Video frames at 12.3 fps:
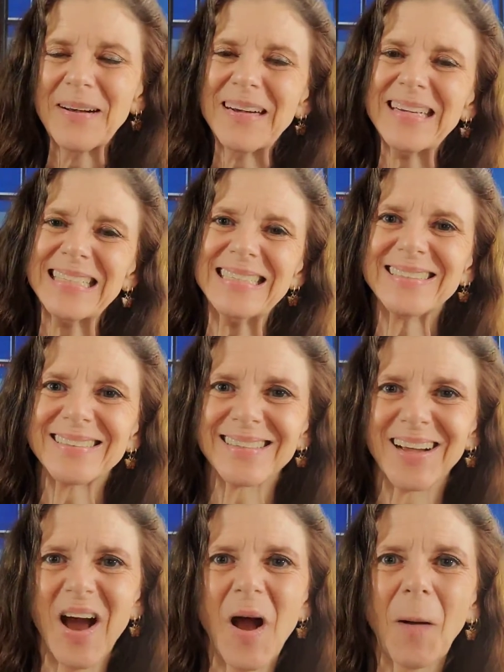put in the
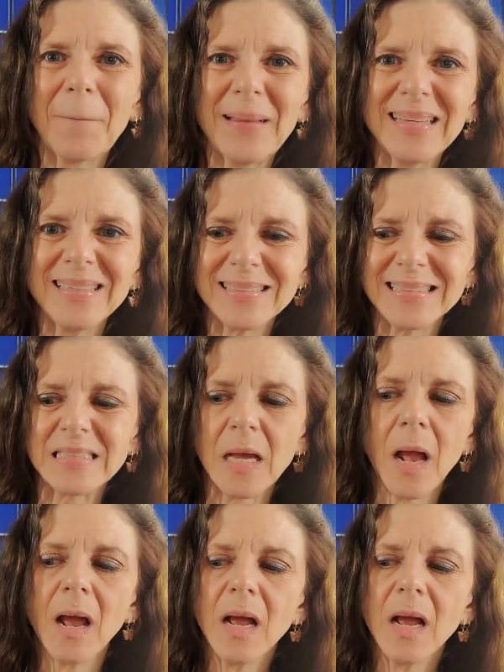comments,